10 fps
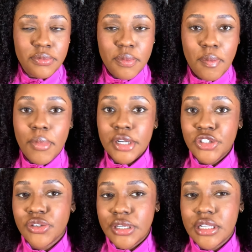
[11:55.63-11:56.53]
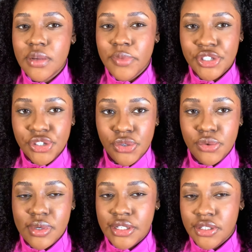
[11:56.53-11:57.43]
much shorter than what you
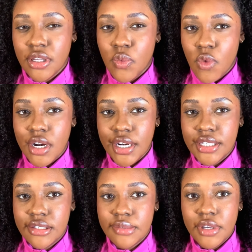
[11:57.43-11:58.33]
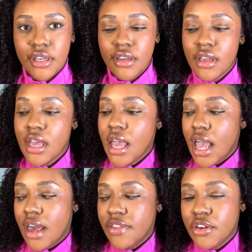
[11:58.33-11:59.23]
initially wanted it to be.
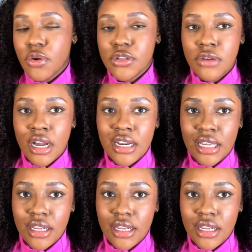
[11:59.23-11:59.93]
And then you also kind of